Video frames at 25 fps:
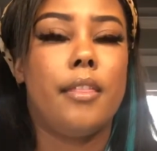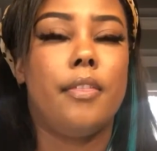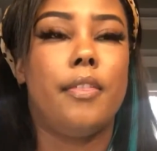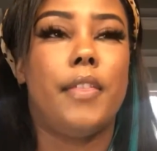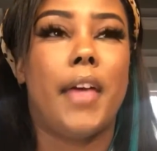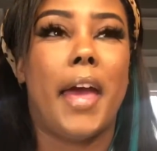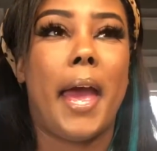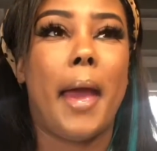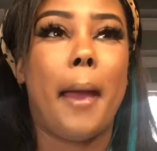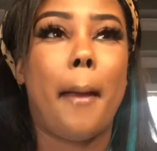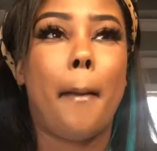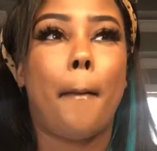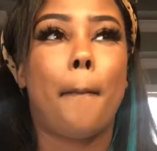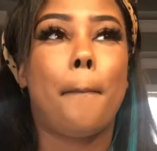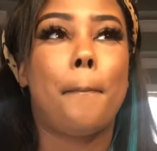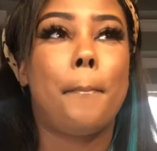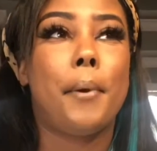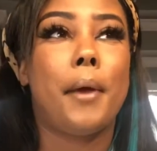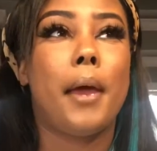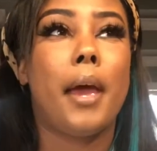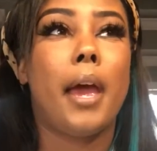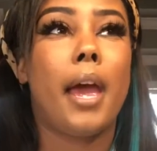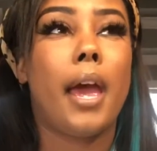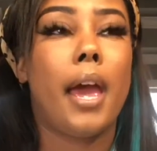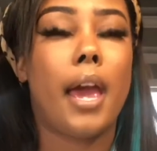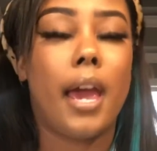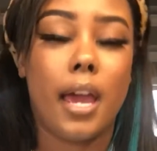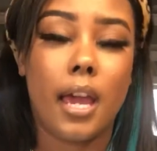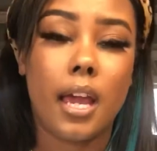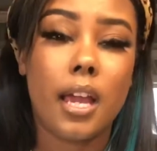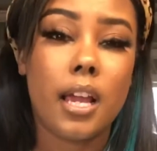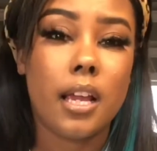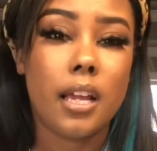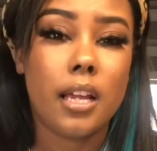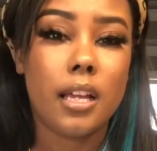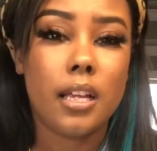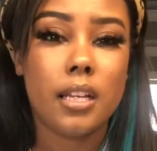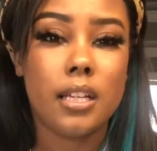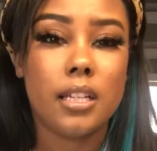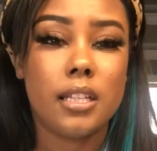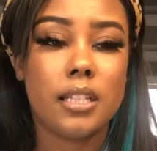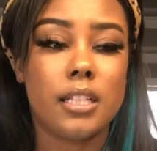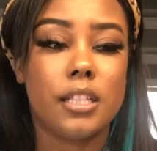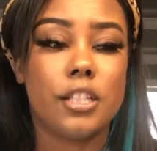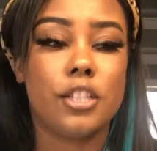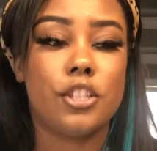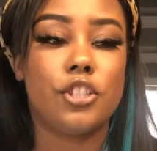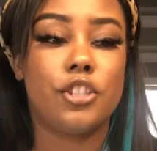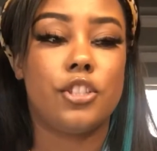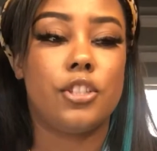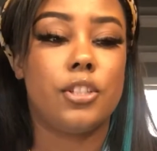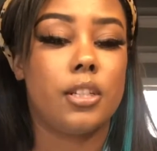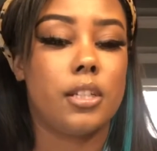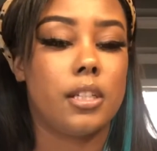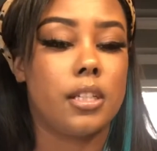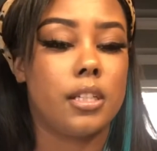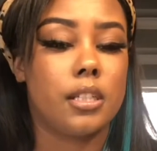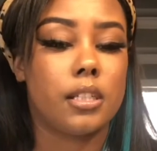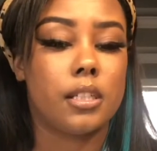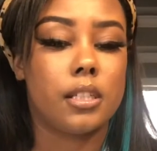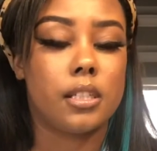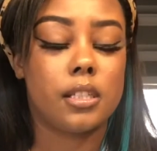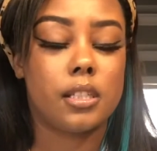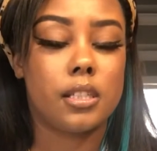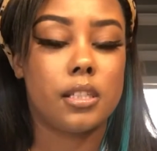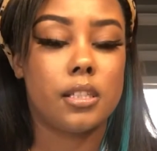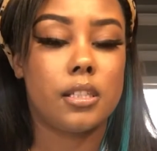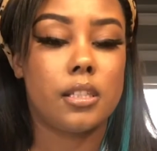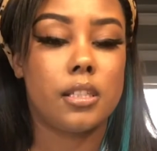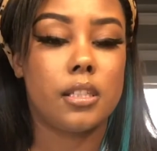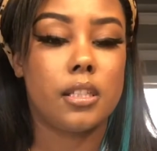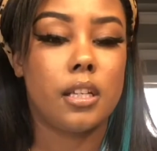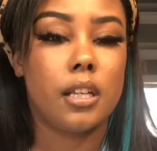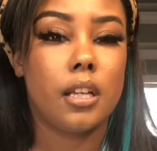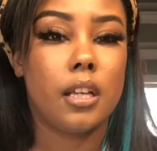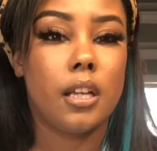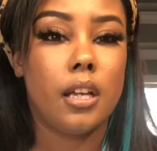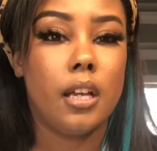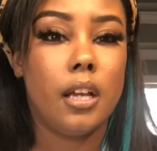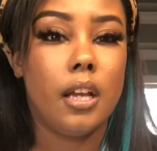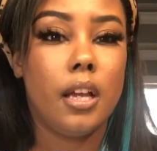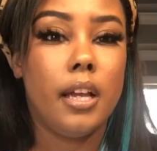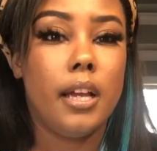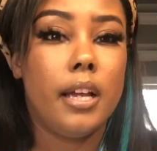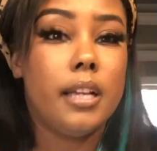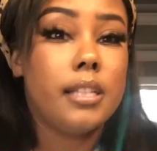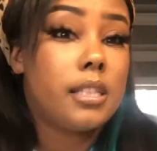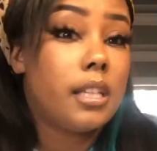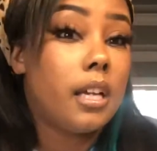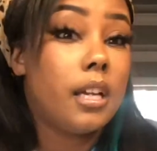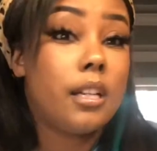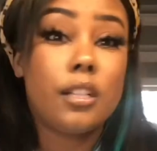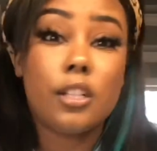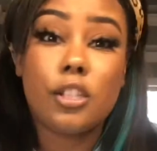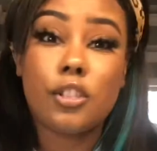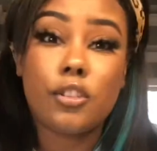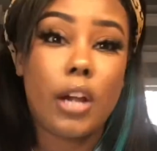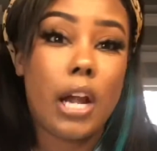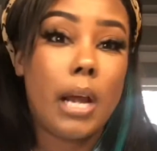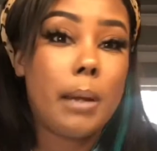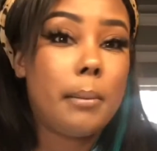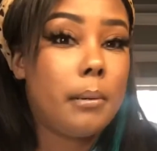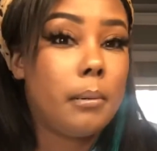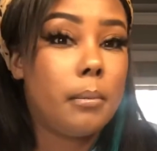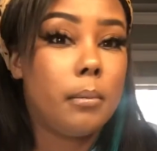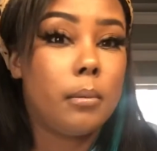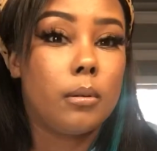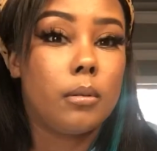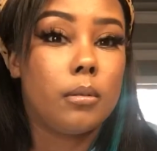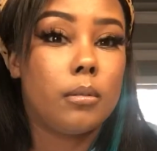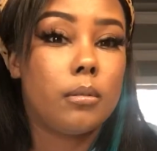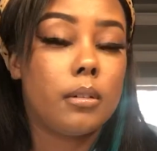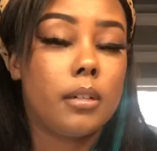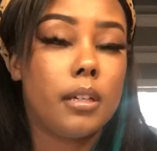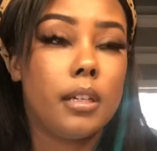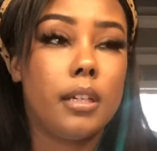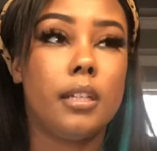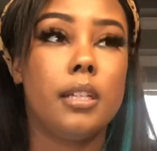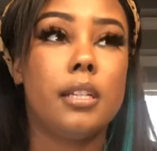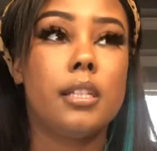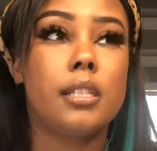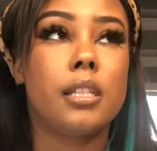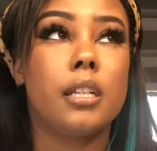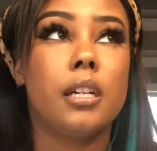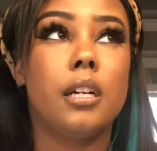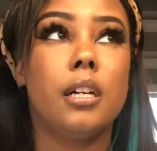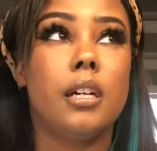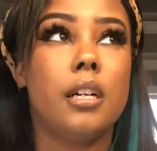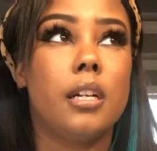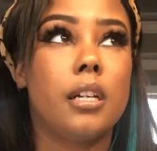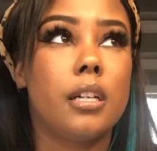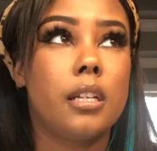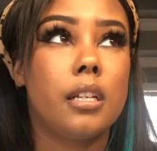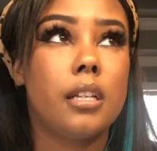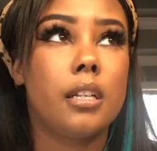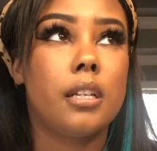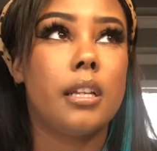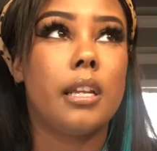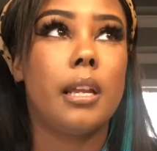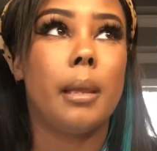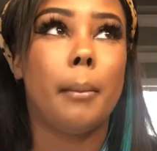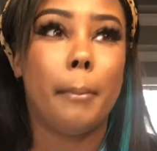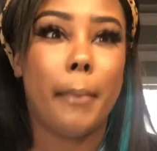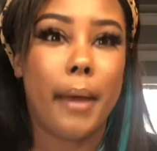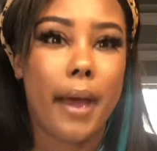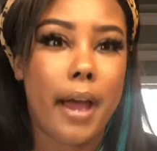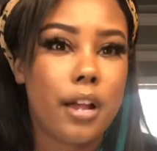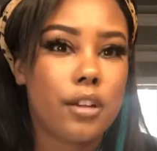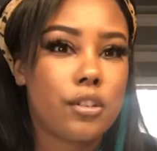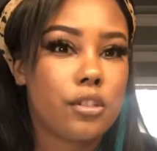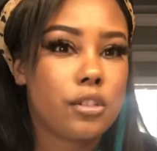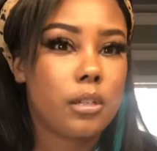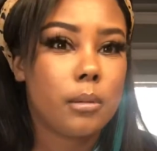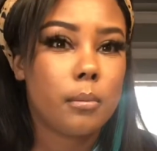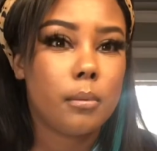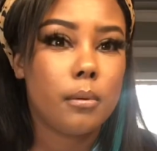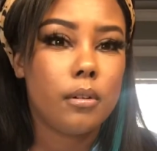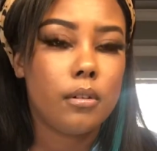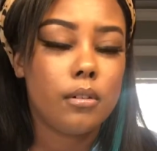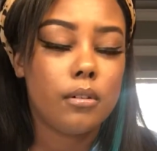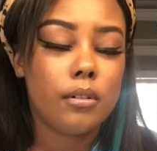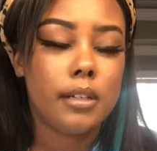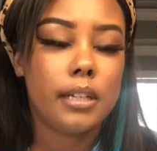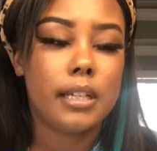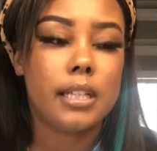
That pain is just, it's indescribable. And it's unimaginable.